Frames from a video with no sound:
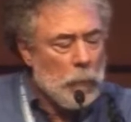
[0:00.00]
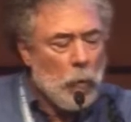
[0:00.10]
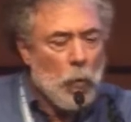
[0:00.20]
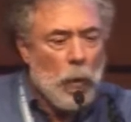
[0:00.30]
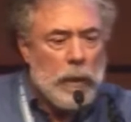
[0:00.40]

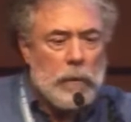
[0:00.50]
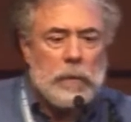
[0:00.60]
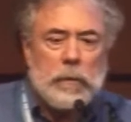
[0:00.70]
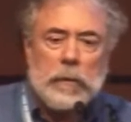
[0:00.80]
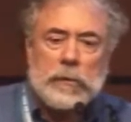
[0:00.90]

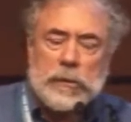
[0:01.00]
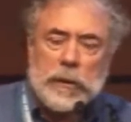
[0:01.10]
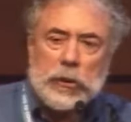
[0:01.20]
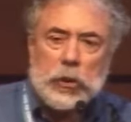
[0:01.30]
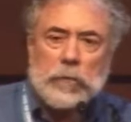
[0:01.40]
where
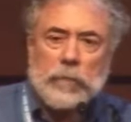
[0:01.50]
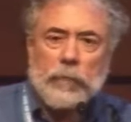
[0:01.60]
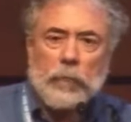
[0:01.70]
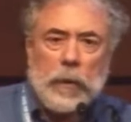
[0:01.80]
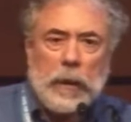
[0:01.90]
such
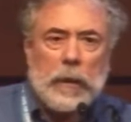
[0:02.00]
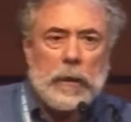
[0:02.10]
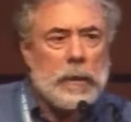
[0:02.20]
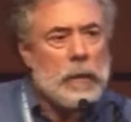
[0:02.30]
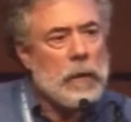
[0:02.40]

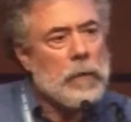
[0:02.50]
free